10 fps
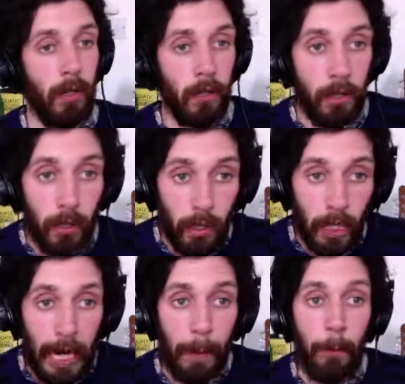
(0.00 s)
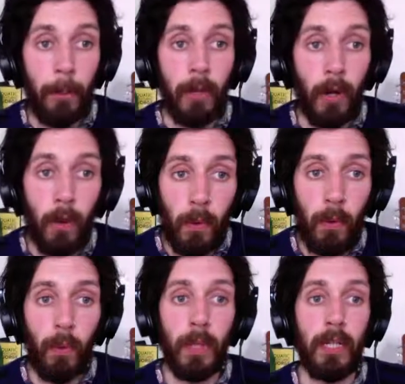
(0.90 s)
I'm
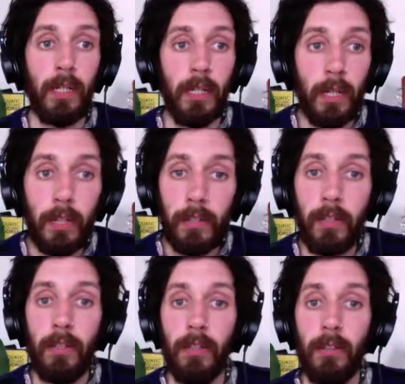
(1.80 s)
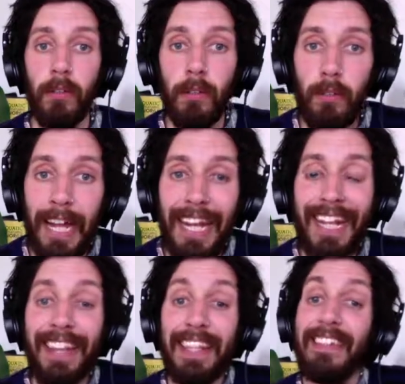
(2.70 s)
going under
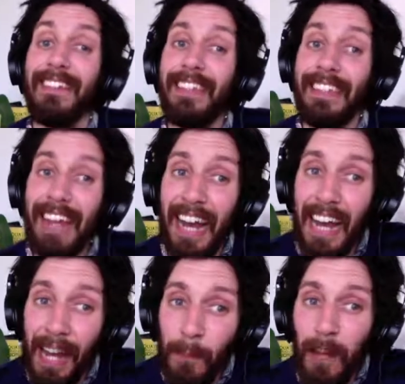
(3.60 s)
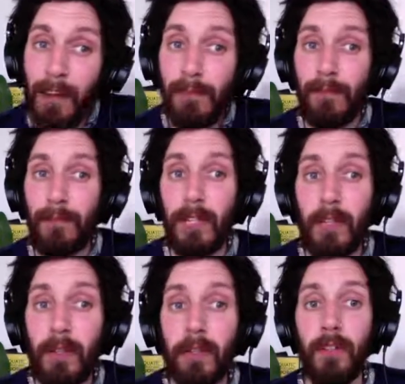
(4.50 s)
and this time I
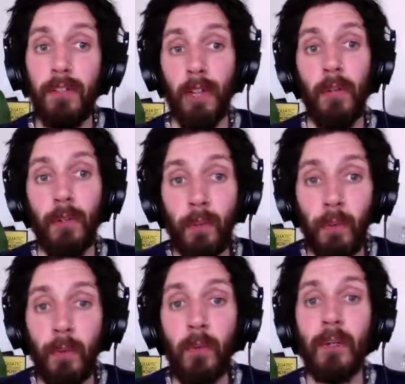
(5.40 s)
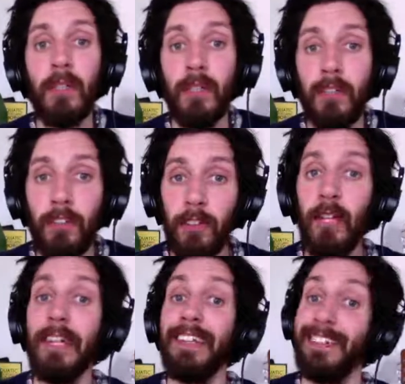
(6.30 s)
feel there's no one
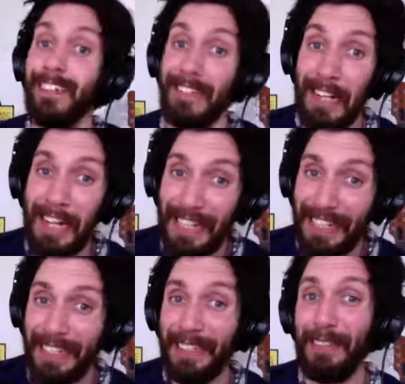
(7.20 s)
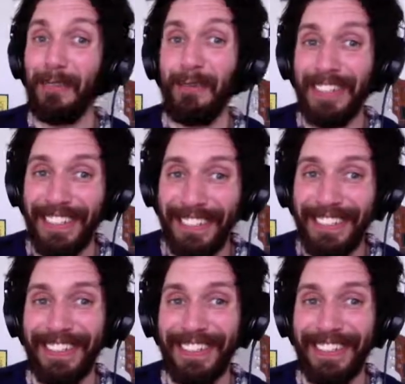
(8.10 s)
to save me.